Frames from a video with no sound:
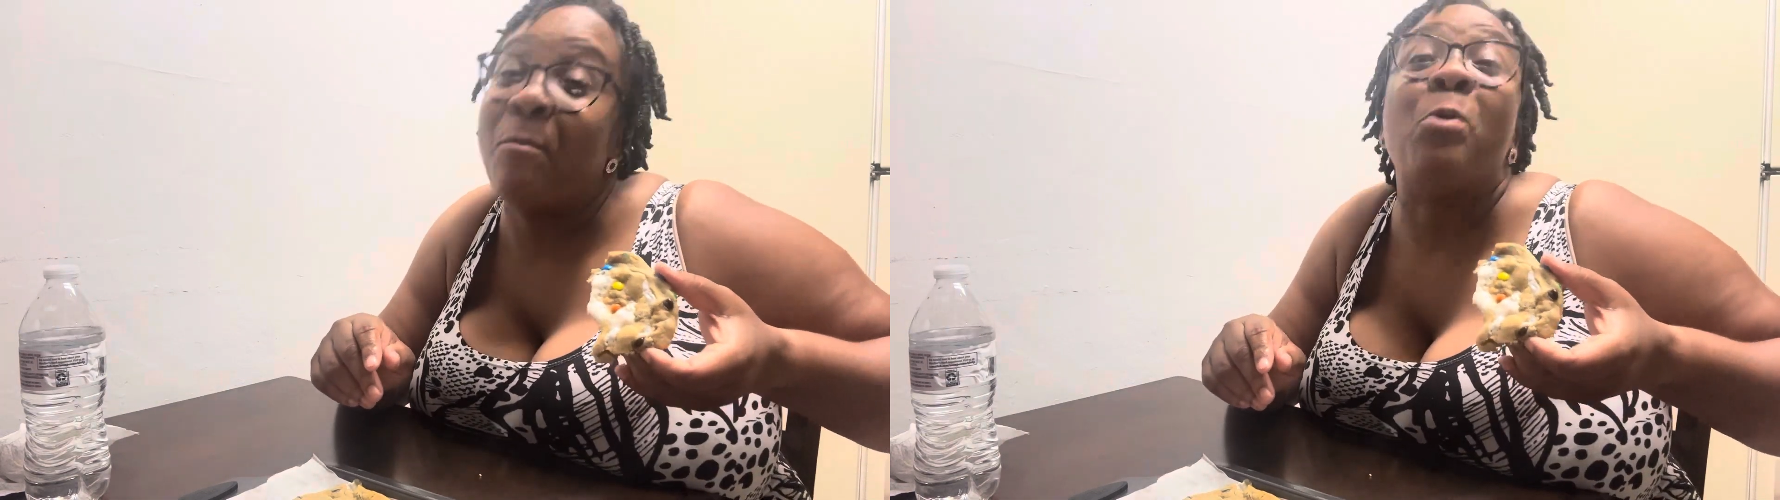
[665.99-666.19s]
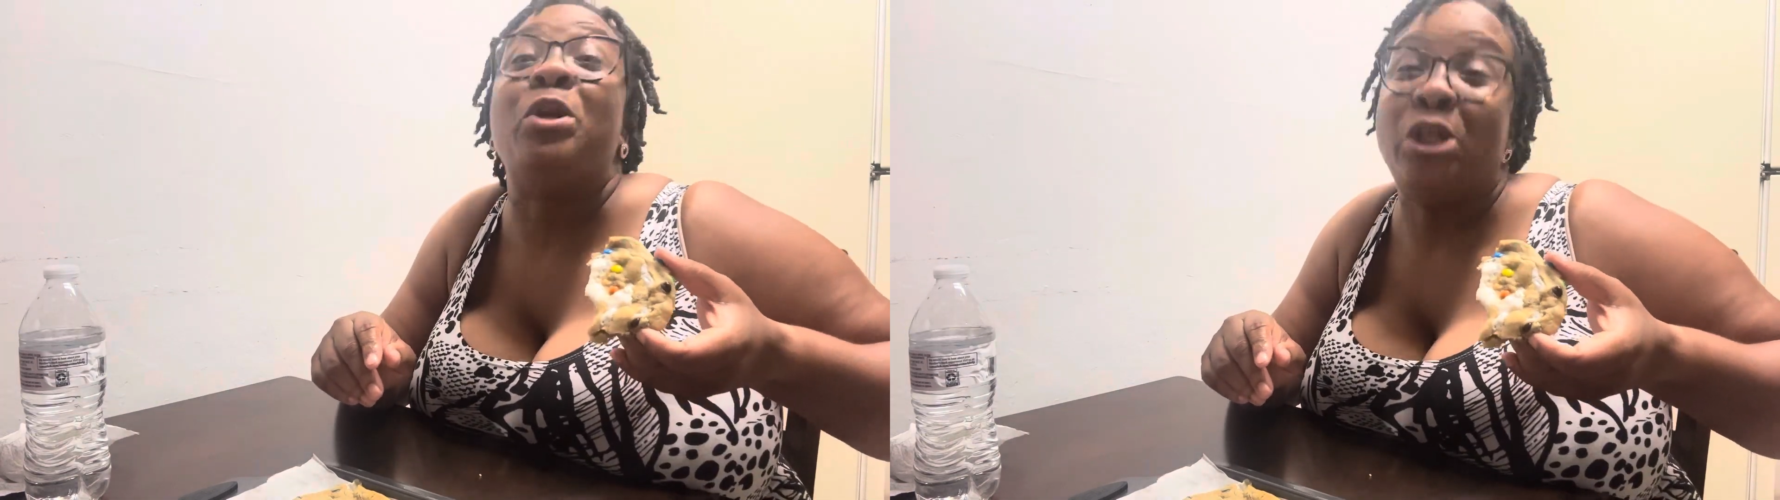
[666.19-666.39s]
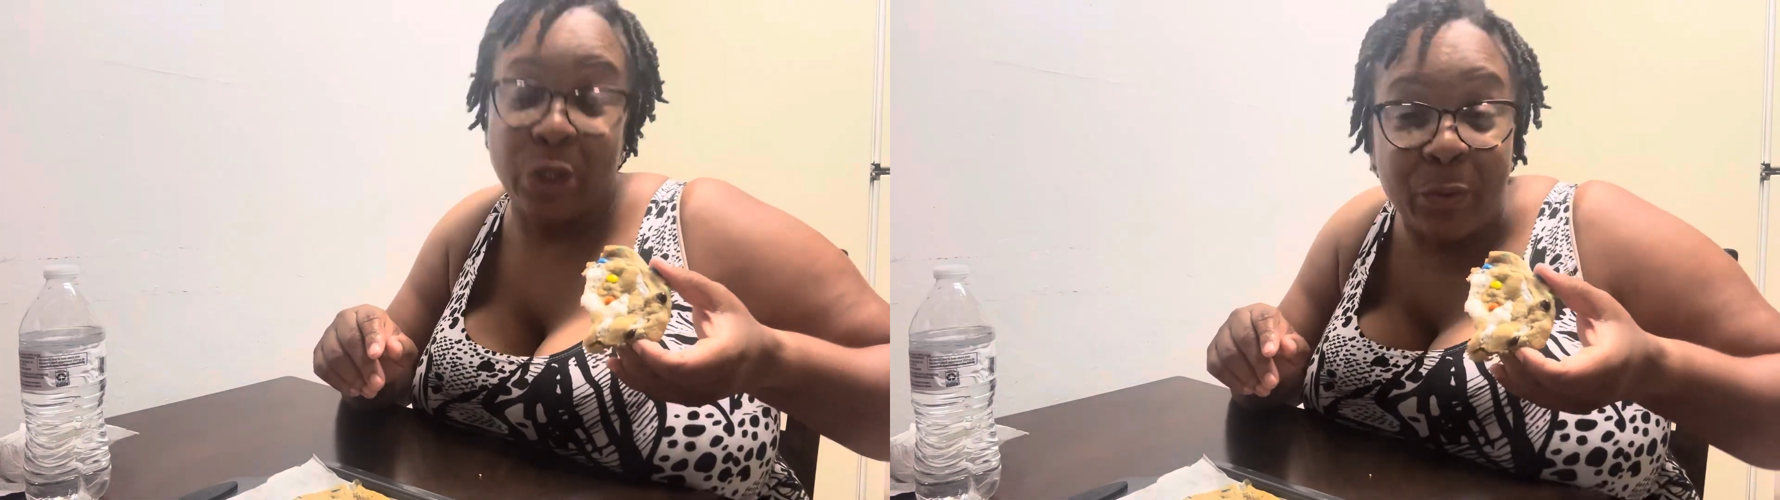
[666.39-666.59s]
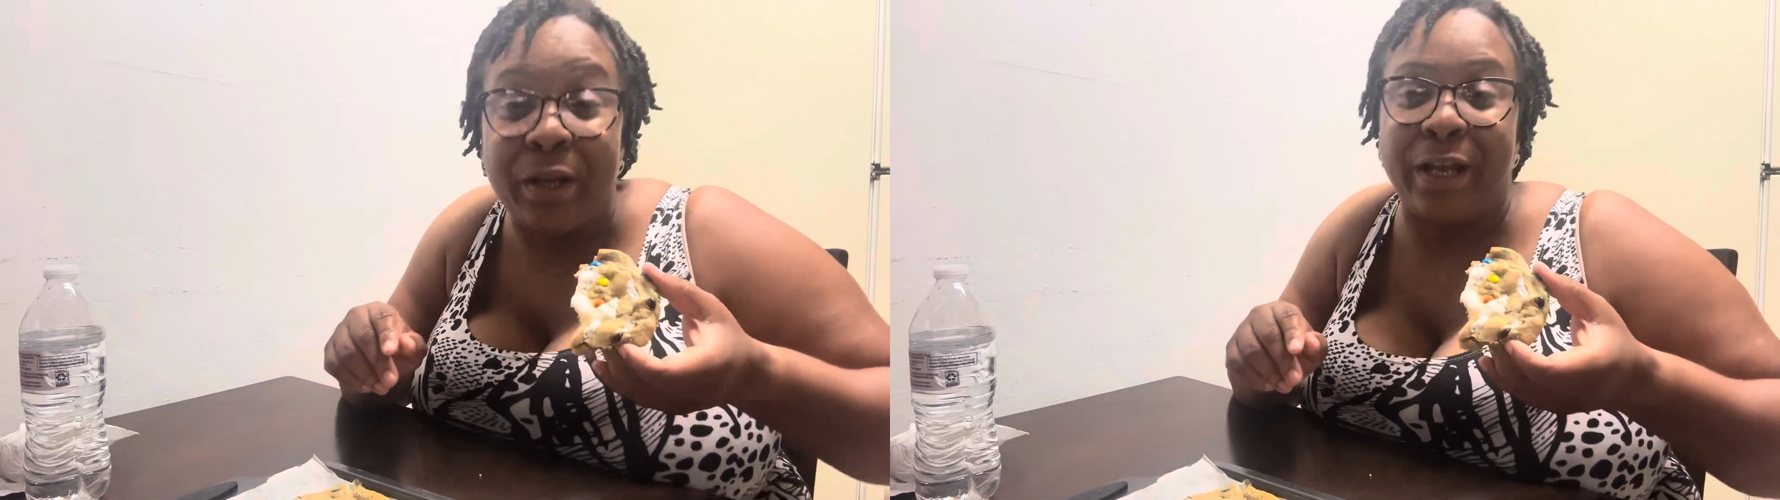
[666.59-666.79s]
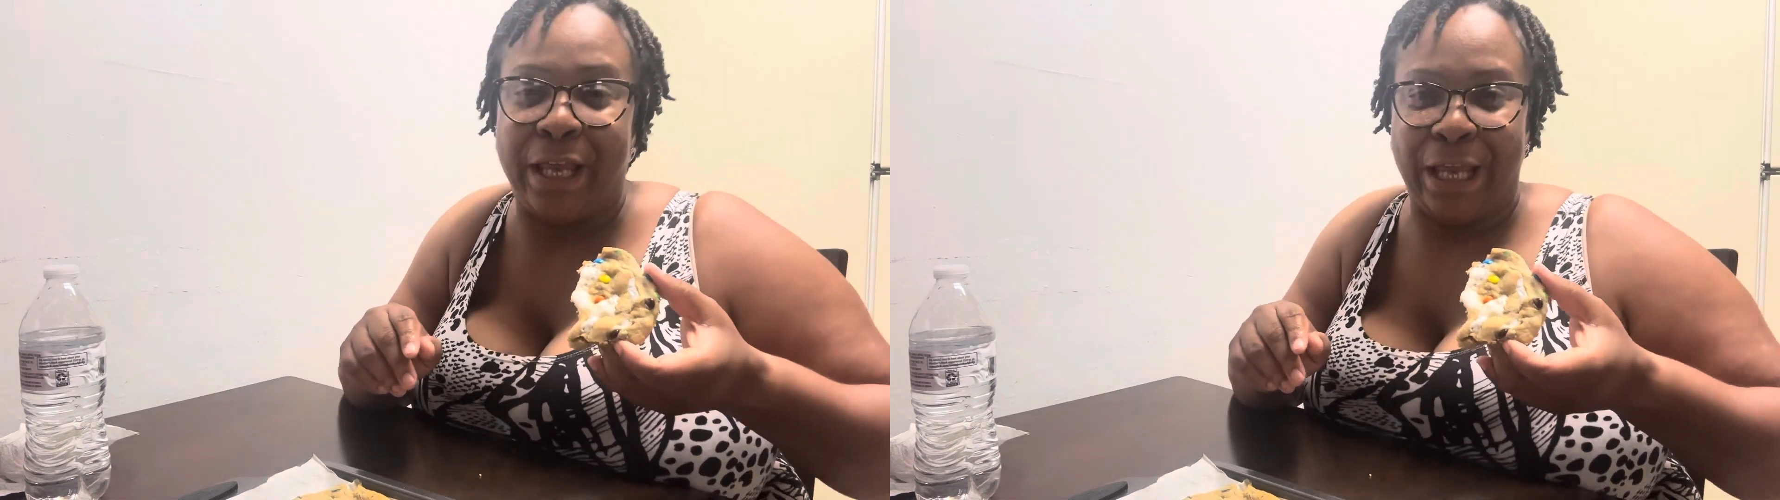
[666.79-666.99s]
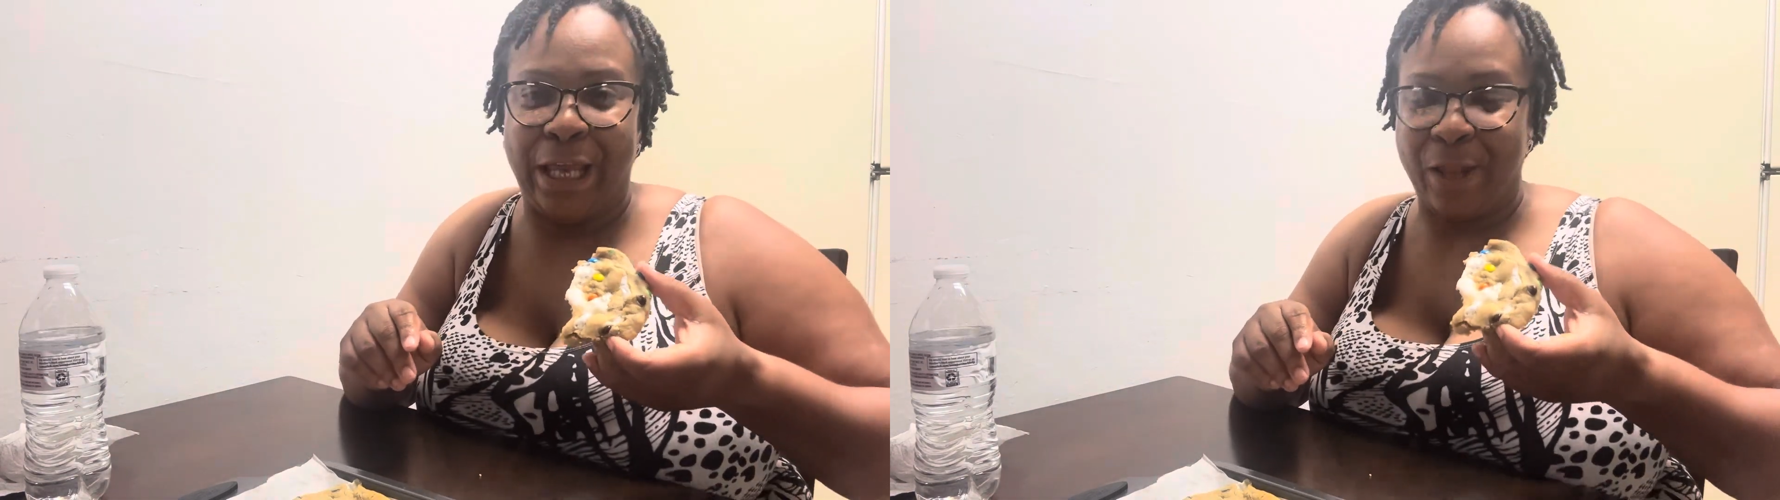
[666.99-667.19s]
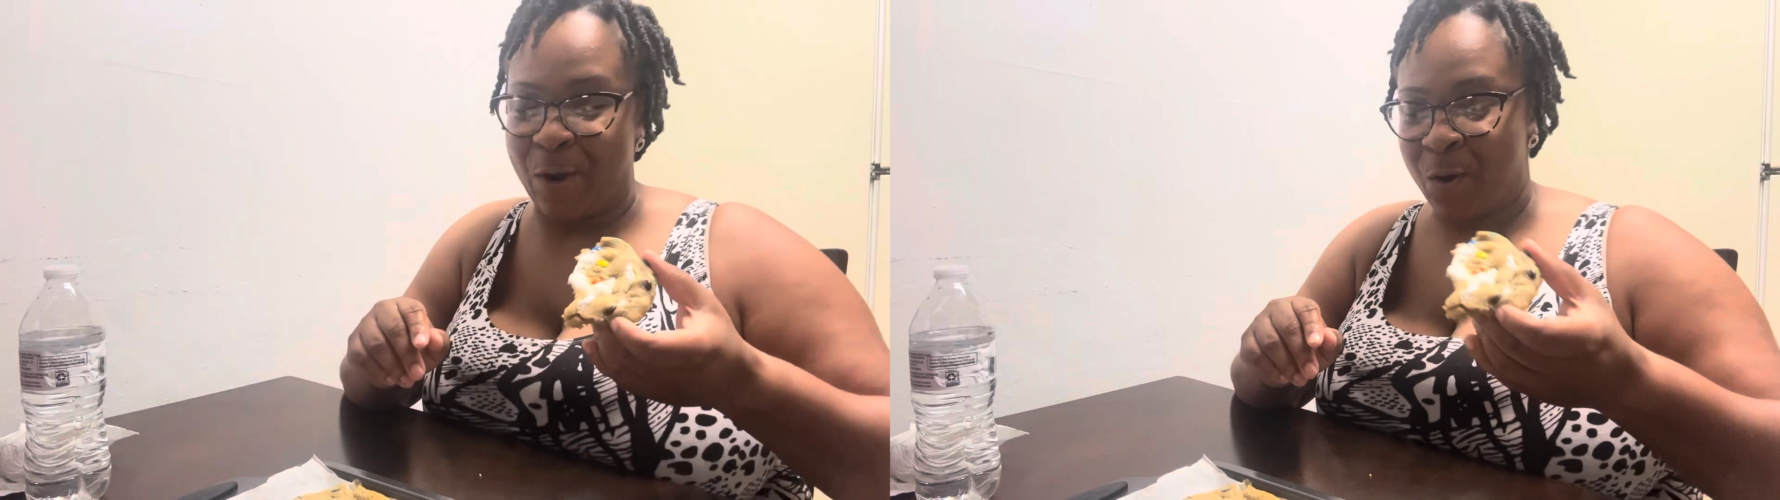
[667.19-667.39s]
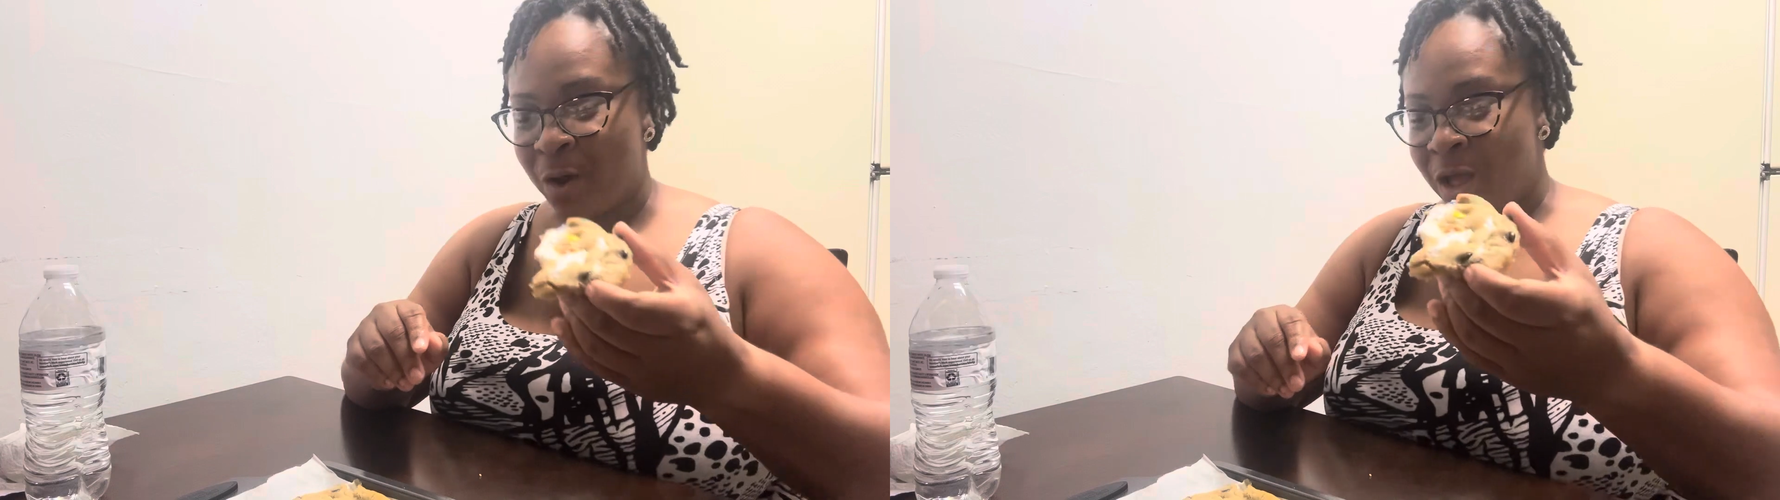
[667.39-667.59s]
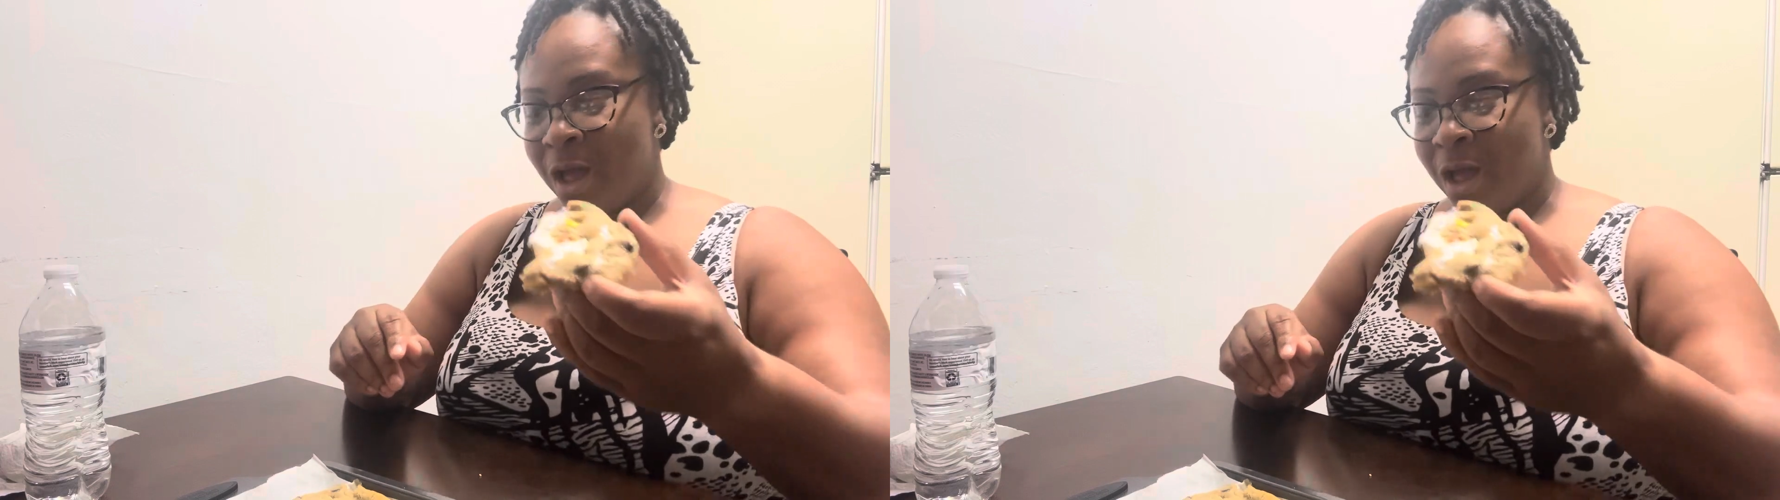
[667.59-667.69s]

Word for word: gonna do it again, you know.